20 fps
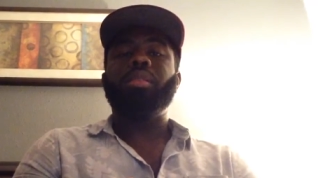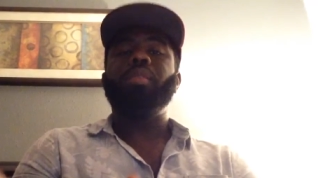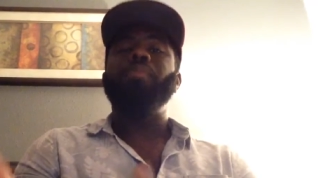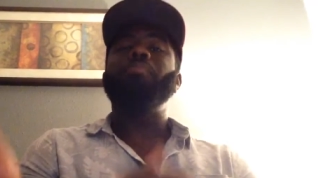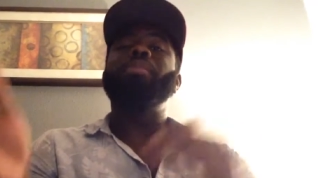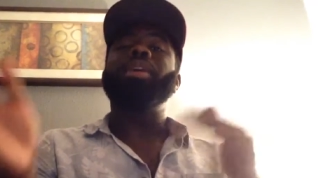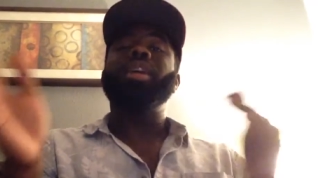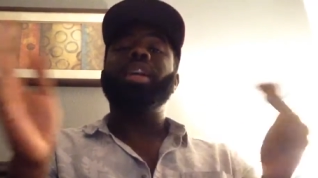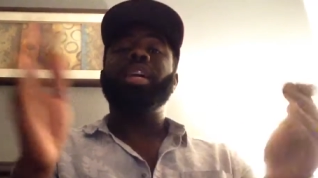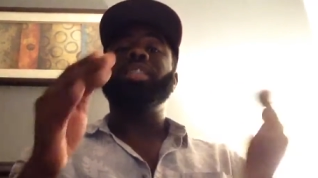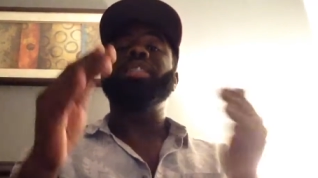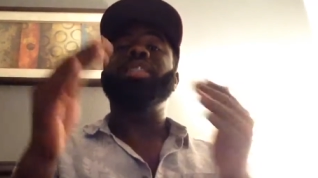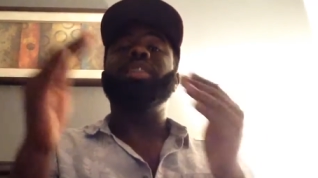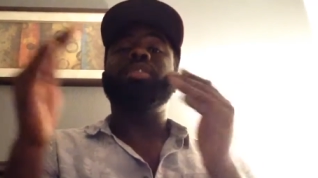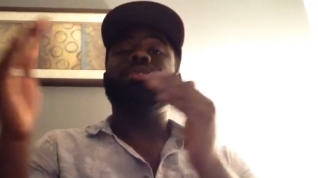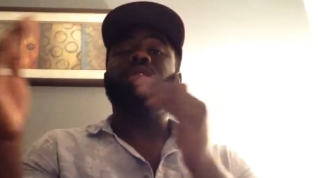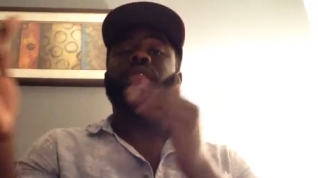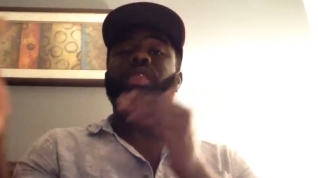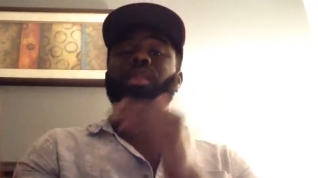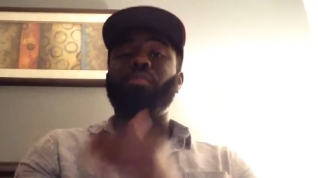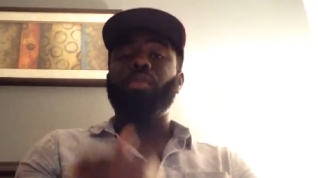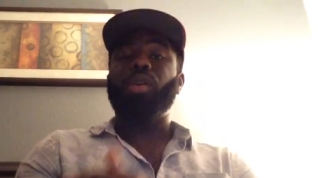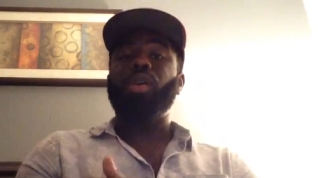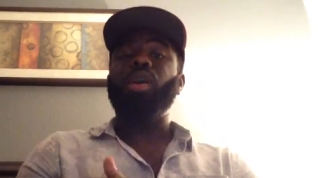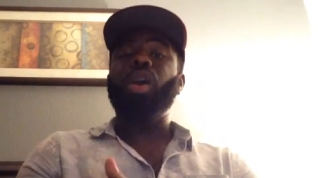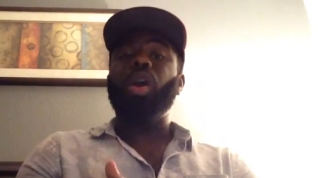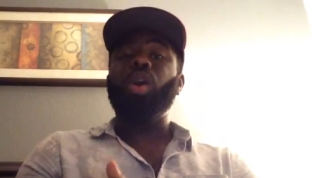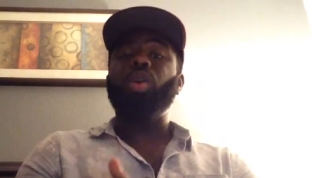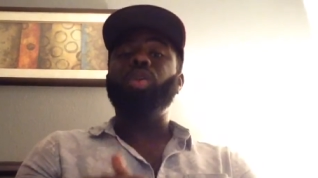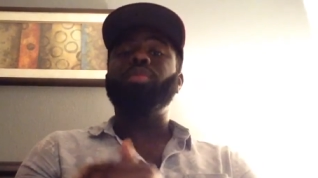because of Lamar
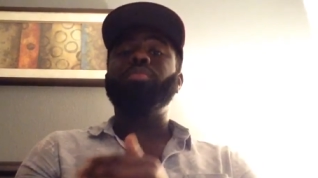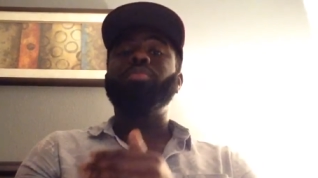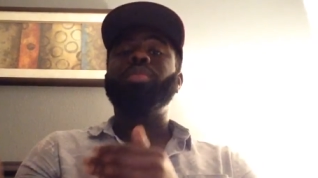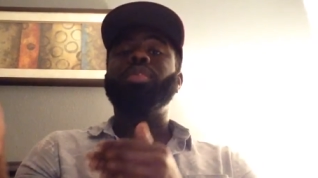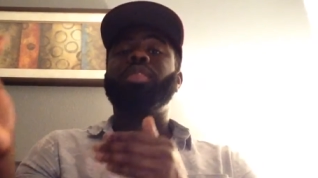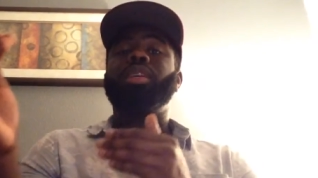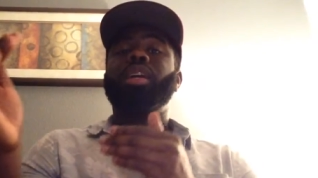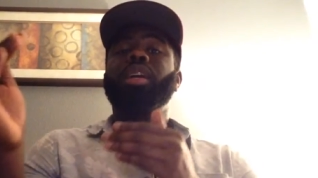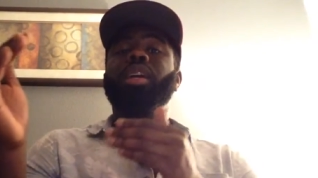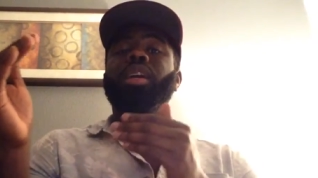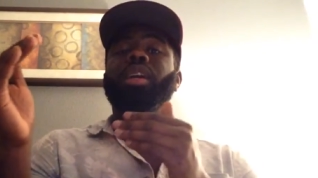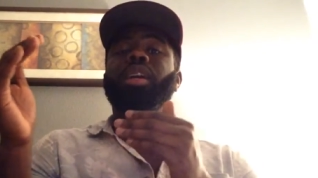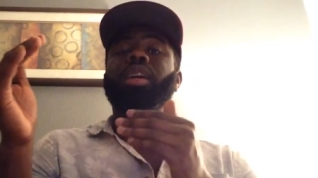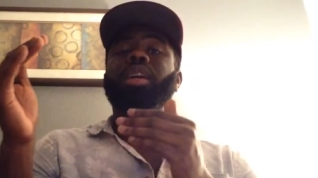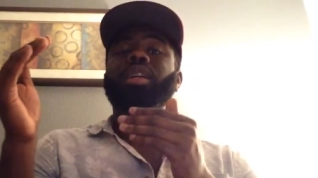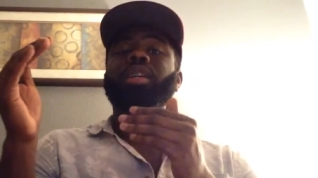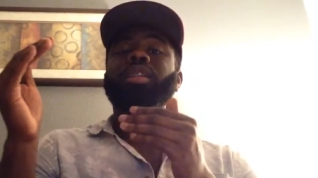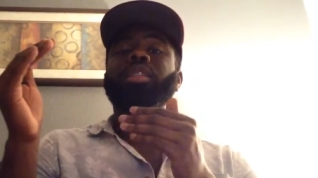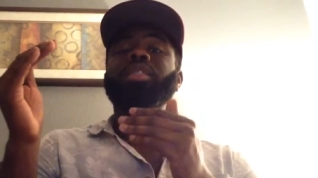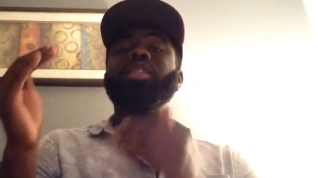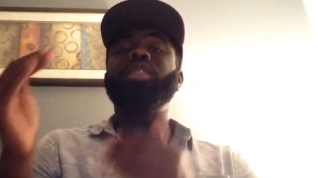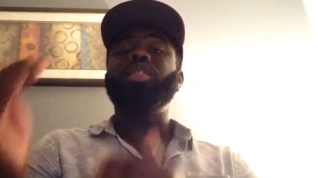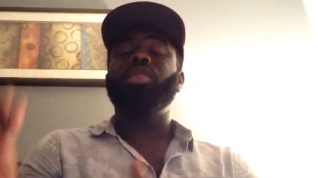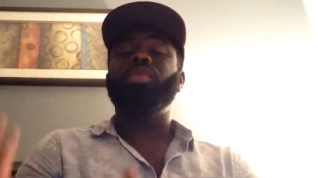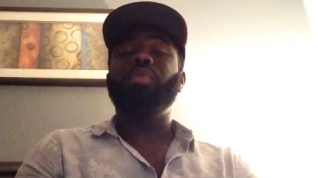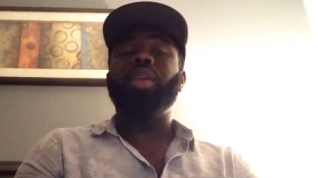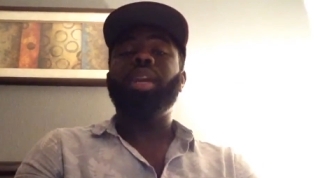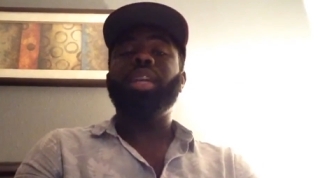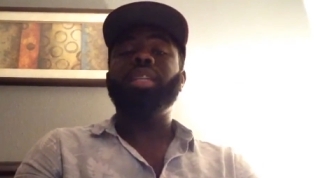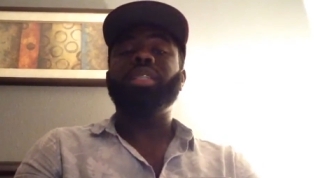Odom's
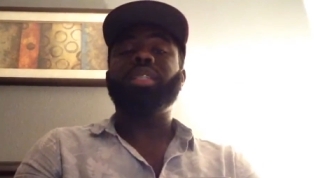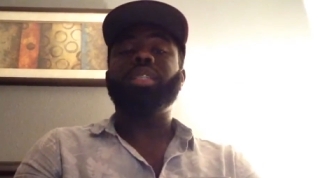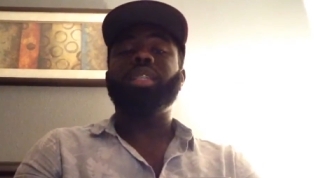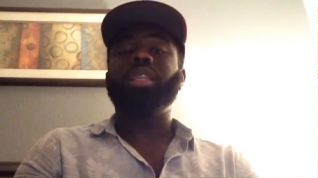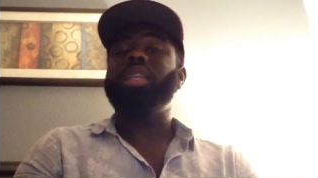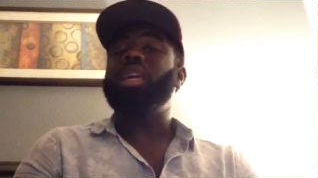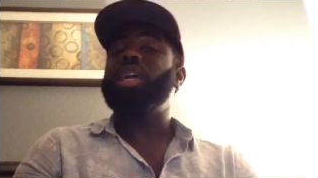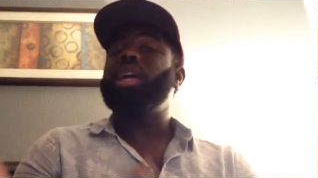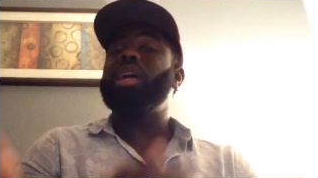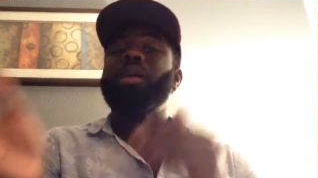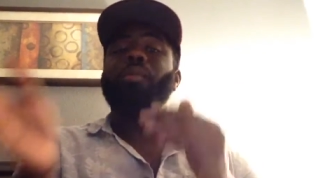situation,